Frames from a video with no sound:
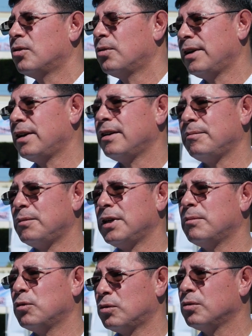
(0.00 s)
go ahead and be
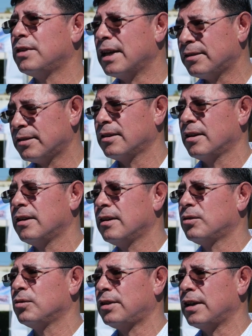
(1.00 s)
able to
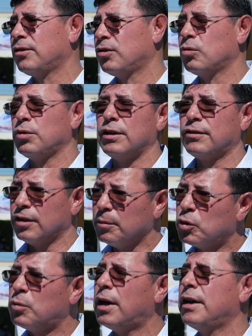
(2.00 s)
test you. We are still
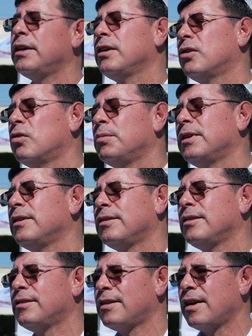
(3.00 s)
providing
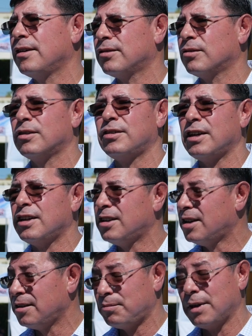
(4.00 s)
COVID-19 tests on a daily
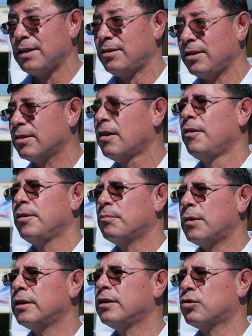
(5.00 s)
basis,
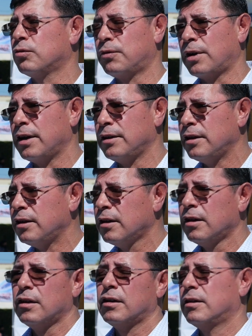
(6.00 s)
Monday to Friday.
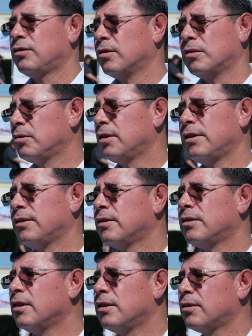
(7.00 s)
So there
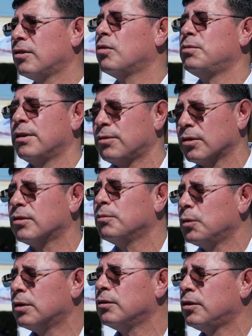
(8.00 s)
is no objection.
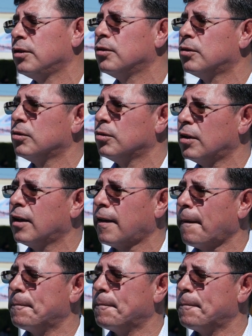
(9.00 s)
We continue to do that.